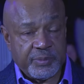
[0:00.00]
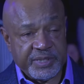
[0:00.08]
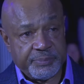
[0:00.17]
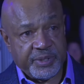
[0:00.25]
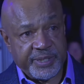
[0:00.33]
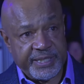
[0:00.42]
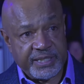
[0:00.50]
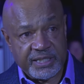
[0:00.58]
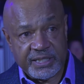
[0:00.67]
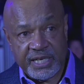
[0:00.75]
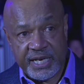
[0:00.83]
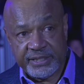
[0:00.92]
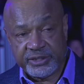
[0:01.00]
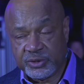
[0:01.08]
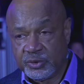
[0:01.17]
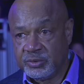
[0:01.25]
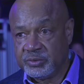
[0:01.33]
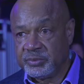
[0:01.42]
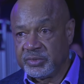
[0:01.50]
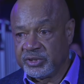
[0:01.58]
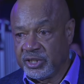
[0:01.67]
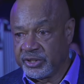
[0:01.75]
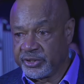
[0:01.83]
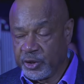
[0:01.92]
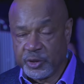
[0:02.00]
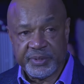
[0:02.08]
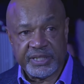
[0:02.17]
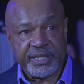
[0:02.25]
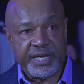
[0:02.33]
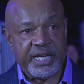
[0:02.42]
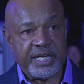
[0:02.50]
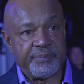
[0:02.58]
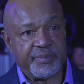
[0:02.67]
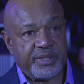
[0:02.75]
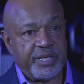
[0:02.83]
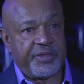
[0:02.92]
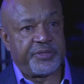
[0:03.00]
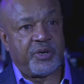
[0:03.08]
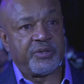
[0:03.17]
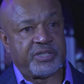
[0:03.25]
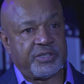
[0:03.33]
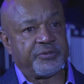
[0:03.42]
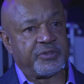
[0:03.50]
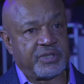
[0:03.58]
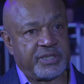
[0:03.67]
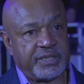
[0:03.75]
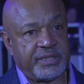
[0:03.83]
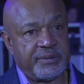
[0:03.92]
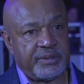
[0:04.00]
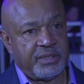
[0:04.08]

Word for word: saw me play in a high school a tournament game and thought differently.